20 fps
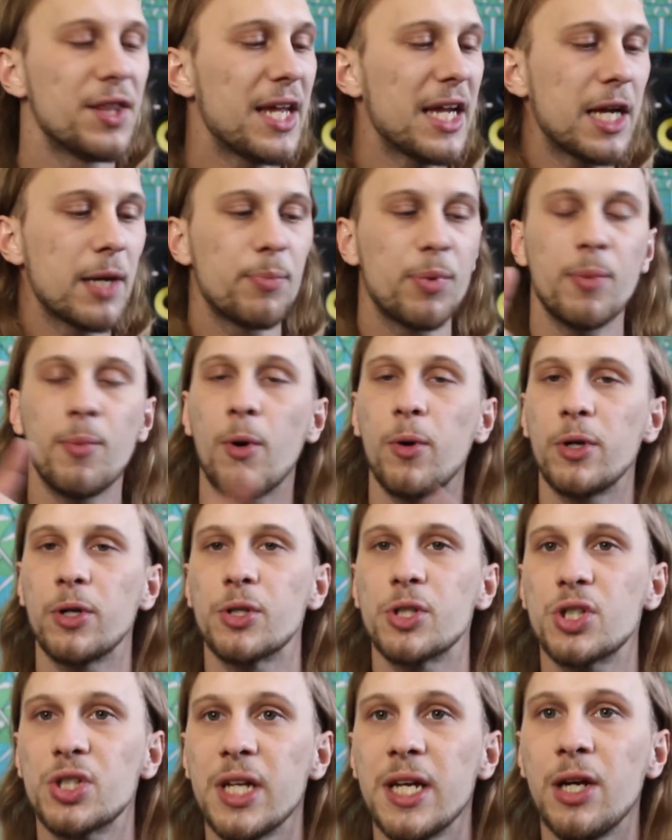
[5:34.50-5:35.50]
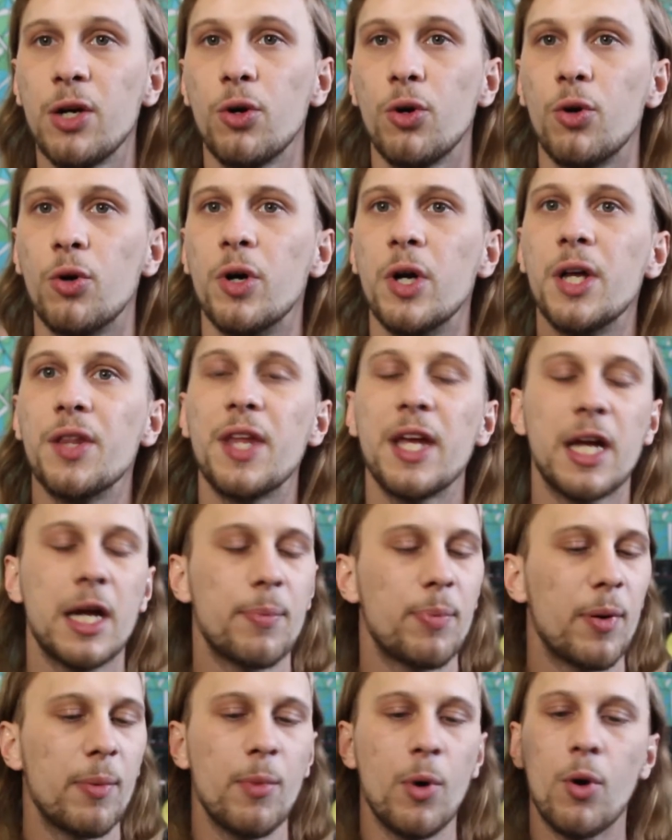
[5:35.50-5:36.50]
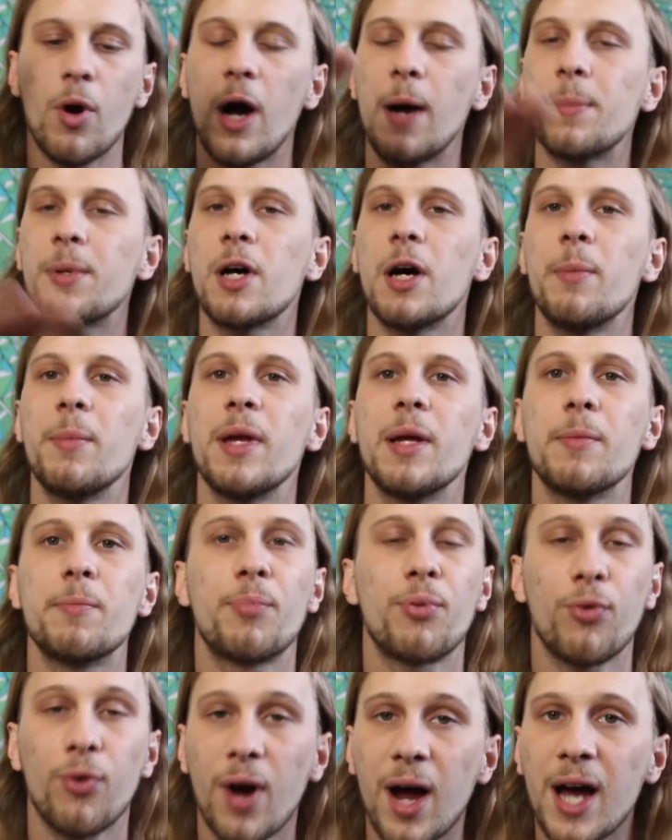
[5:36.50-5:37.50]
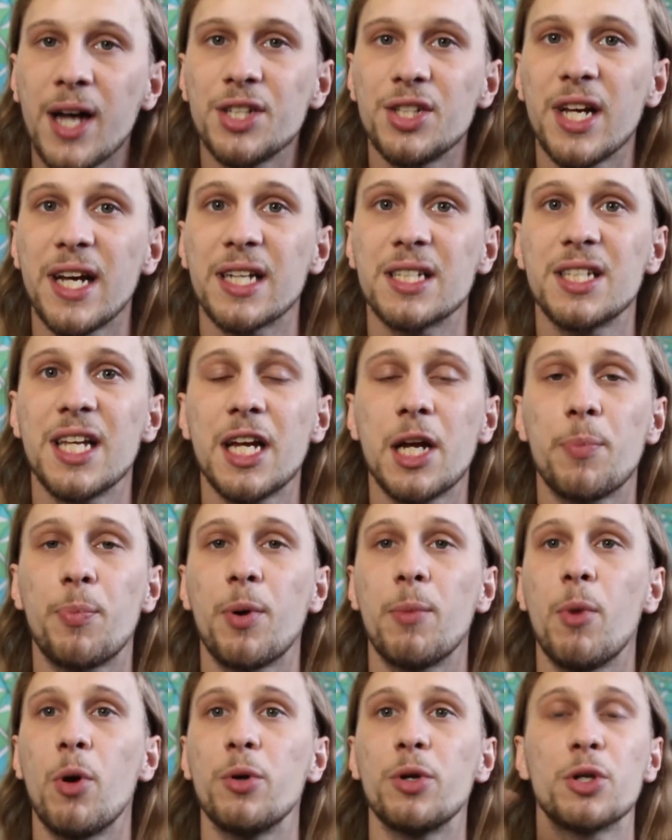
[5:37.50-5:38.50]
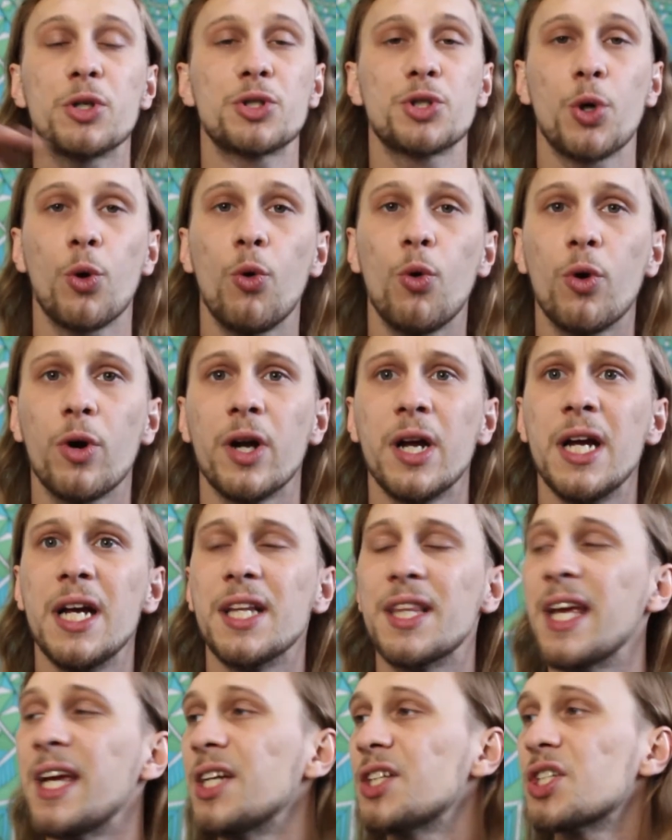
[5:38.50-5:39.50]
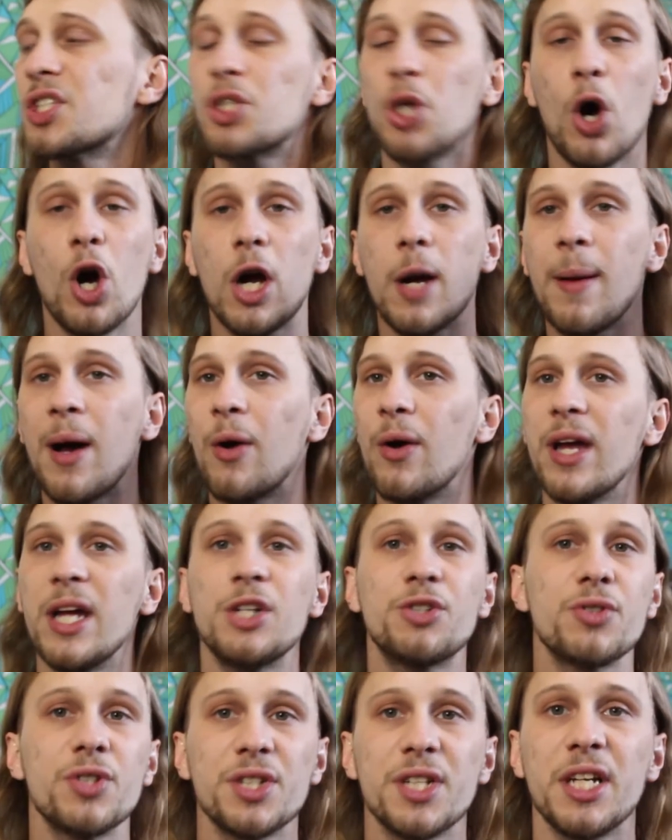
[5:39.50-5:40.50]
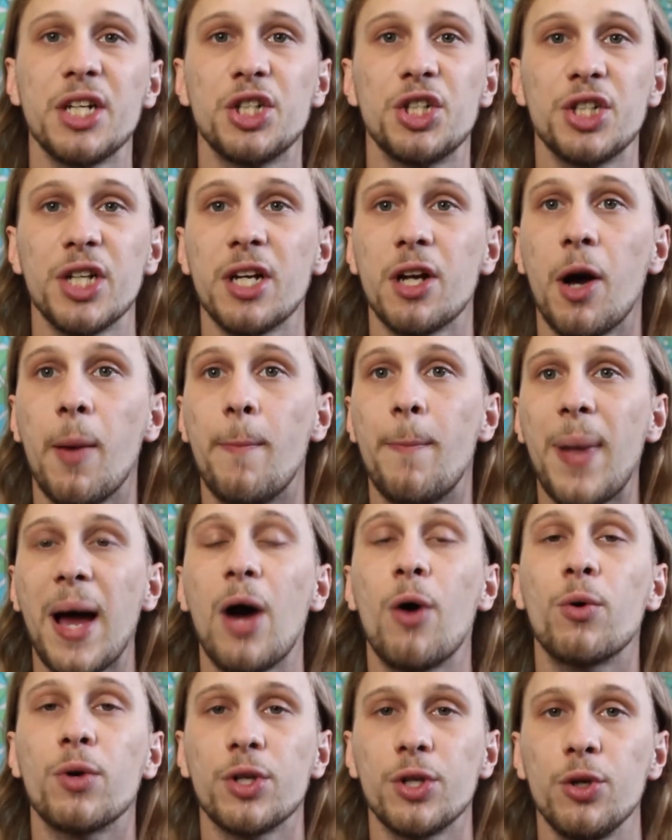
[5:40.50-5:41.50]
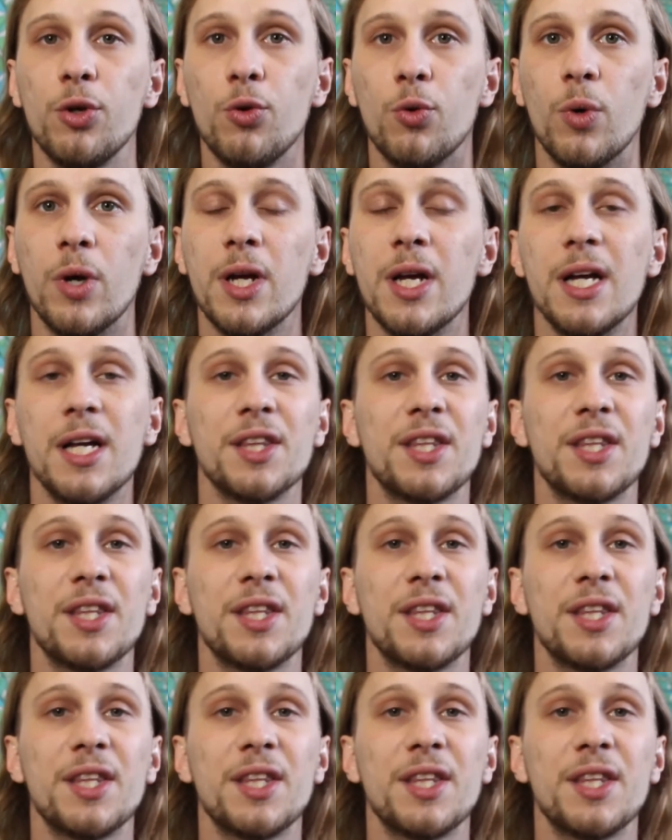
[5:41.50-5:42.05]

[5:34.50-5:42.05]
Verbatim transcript: They can promote your single, they can promote upcoming projects, they could promote your tour, they could just talk about interesting shit about you.